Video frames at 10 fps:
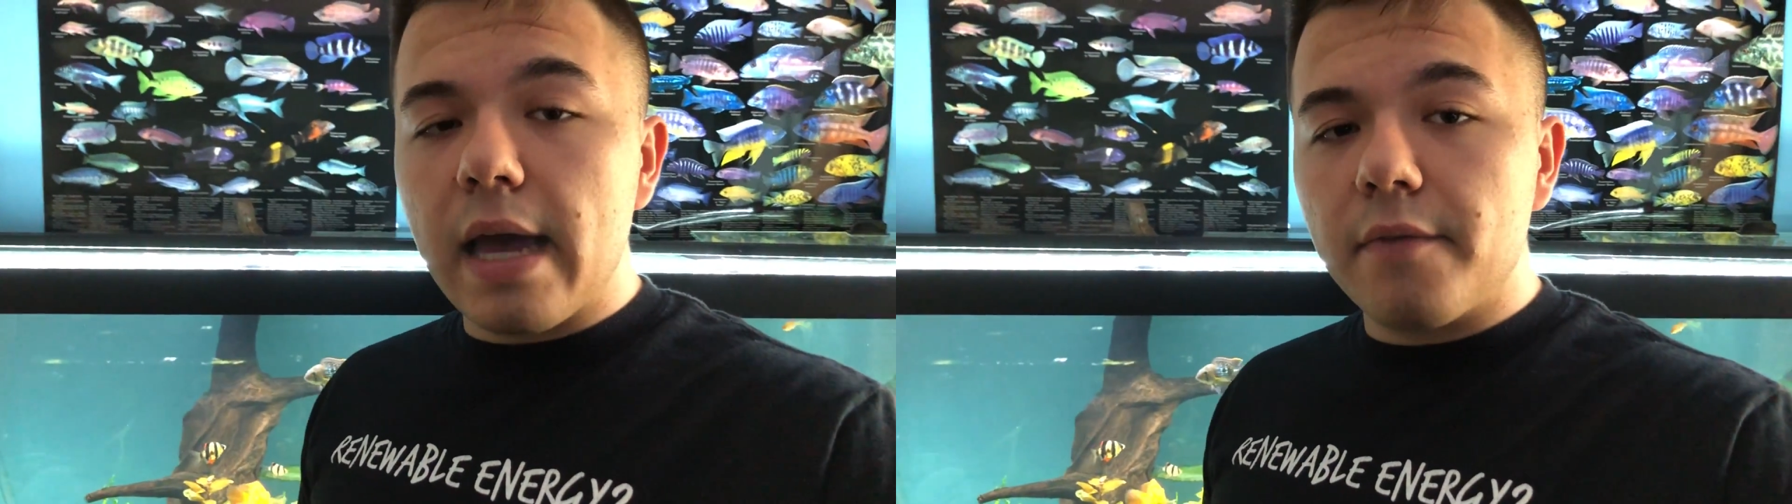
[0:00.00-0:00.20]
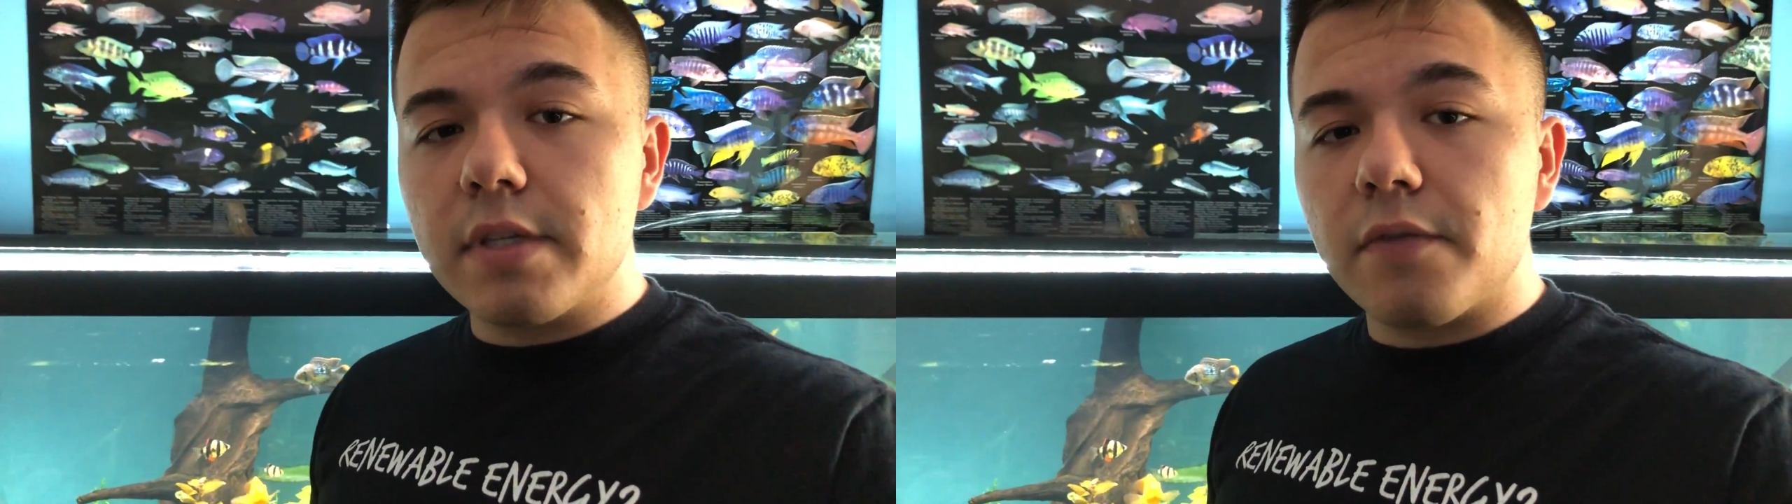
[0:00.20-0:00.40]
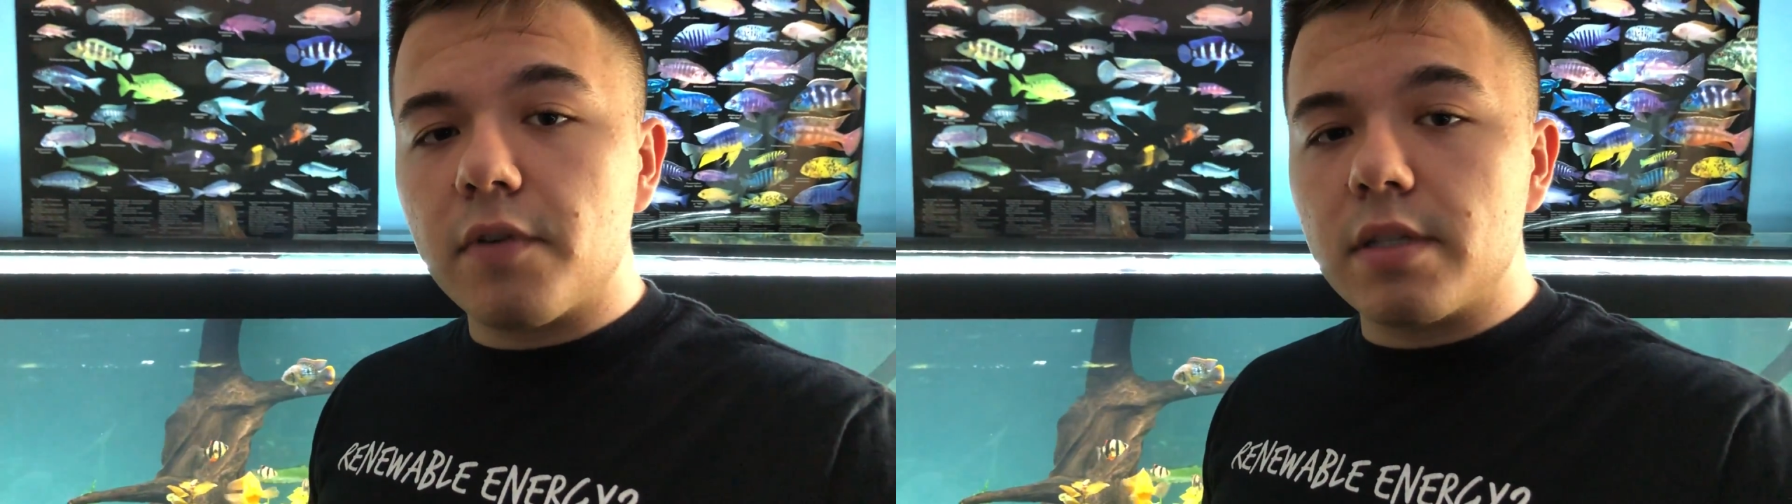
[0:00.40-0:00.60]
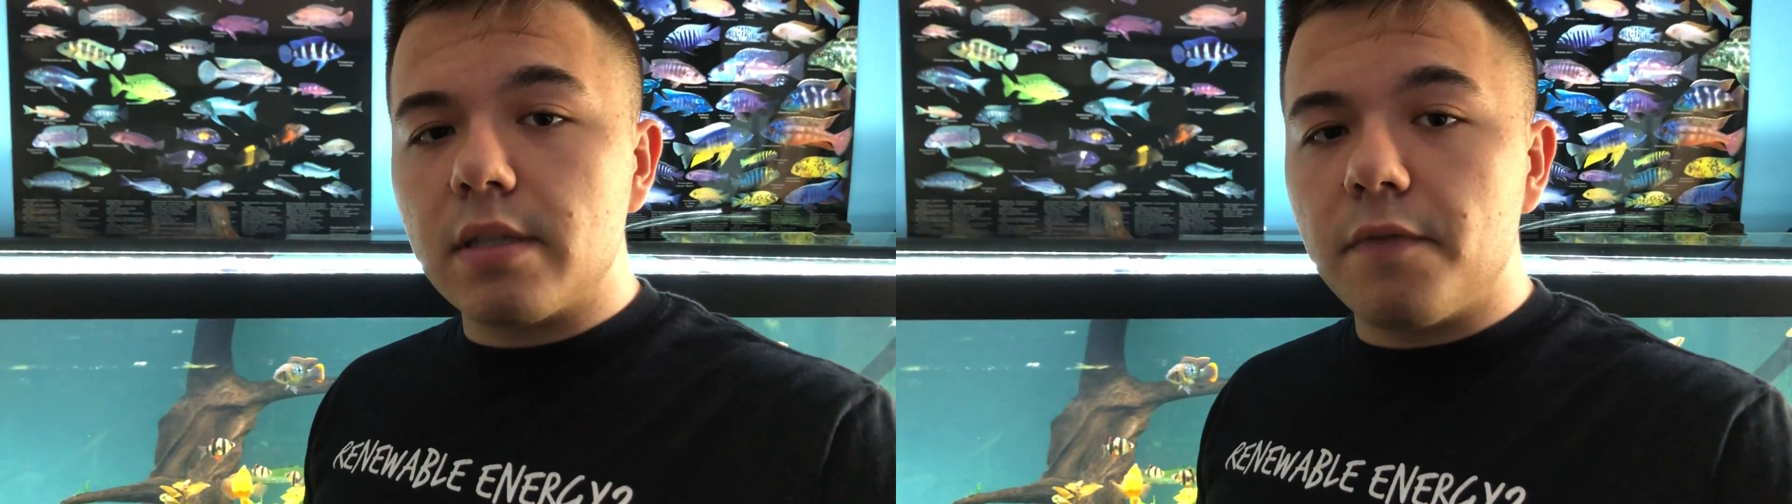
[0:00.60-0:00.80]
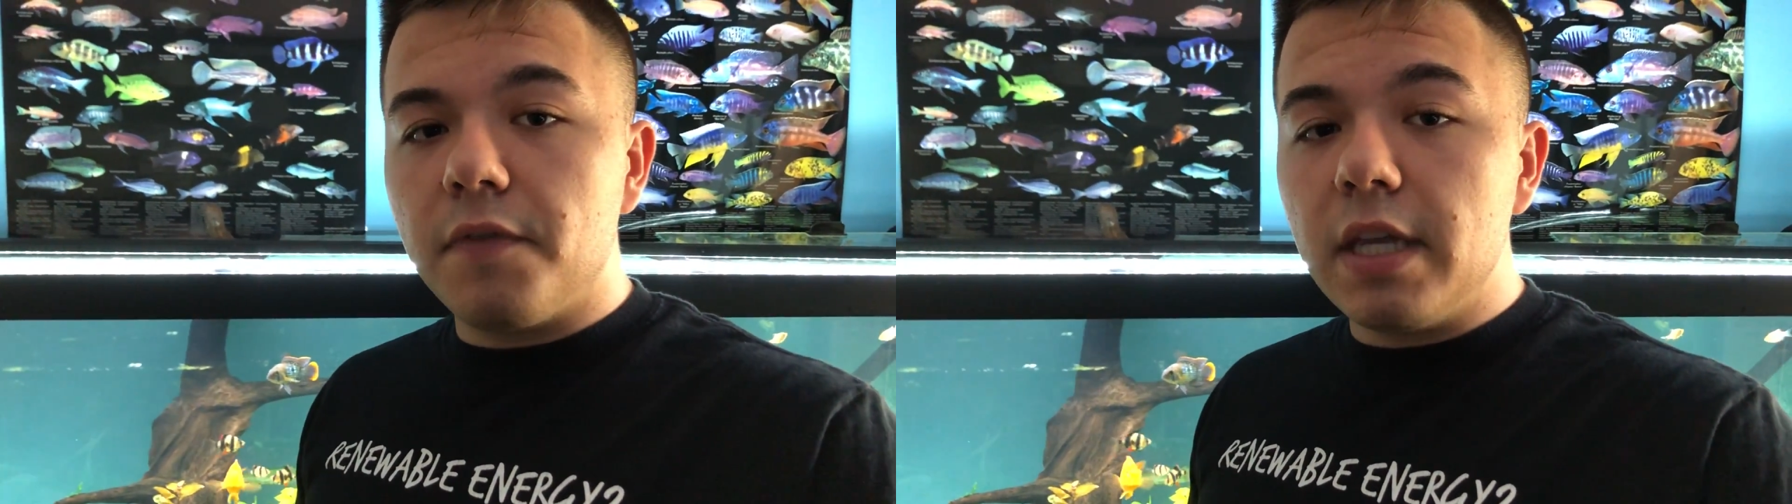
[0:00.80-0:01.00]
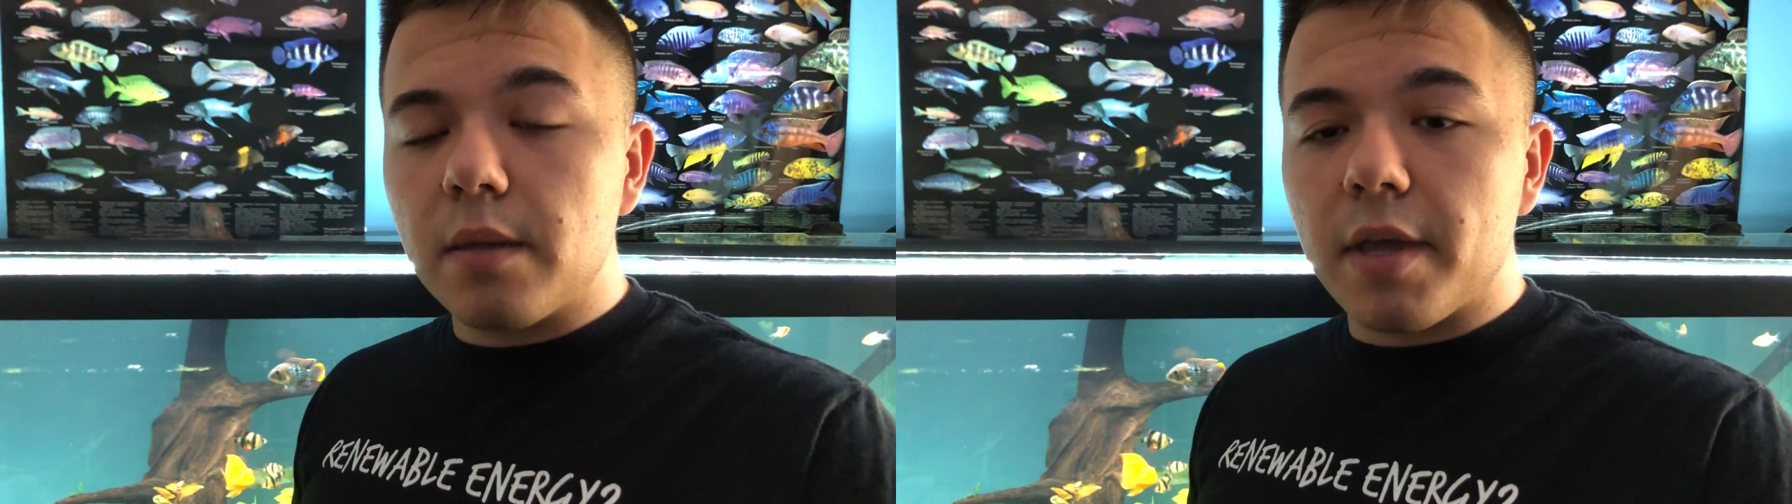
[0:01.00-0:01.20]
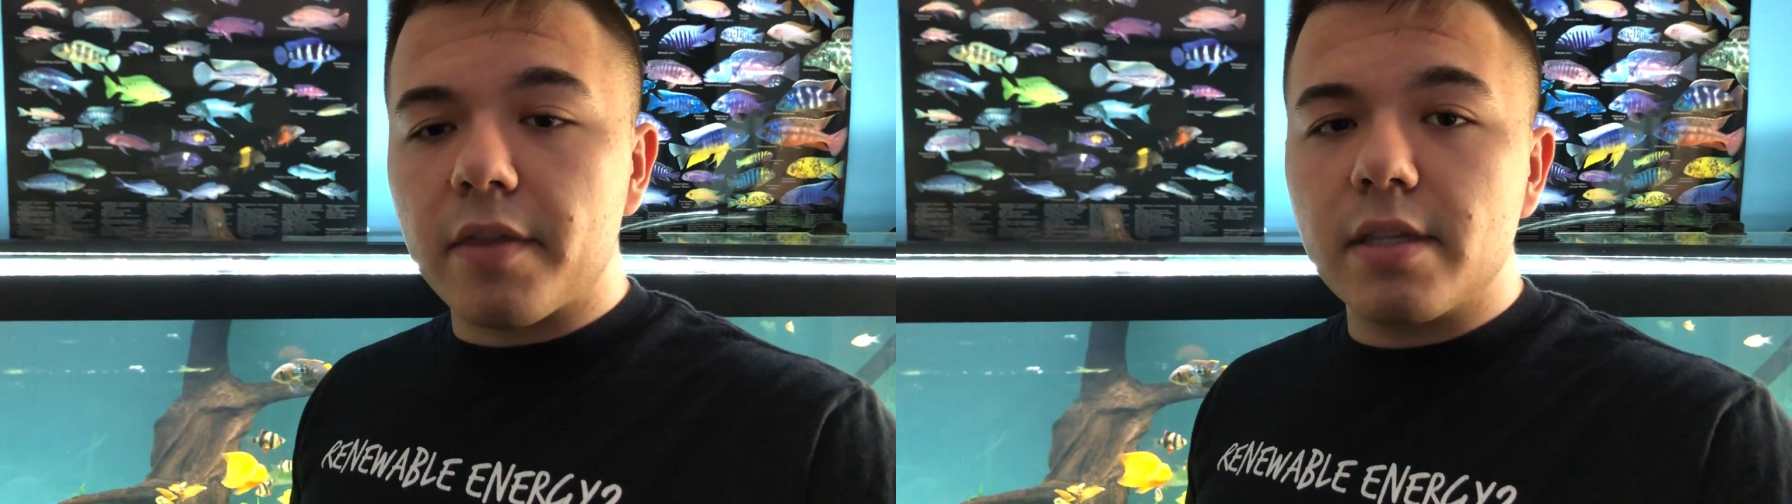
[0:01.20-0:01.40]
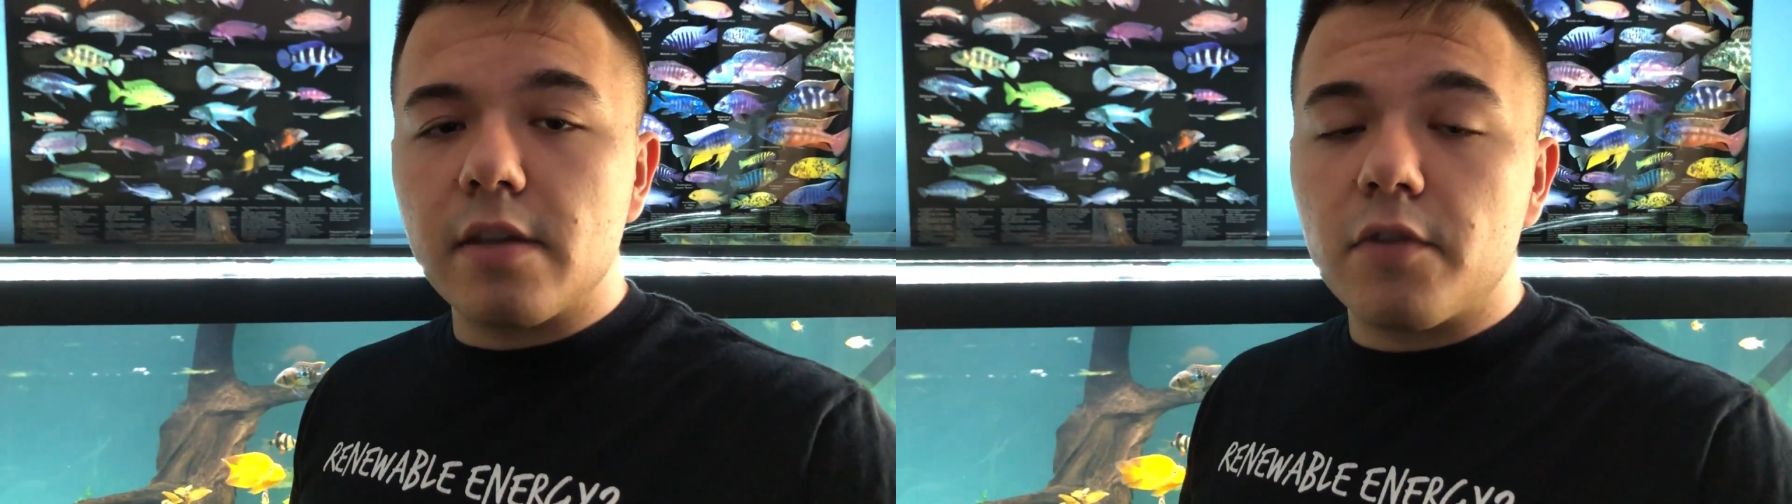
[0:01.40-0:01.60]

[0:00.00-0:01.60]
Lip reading: have different feeding methods.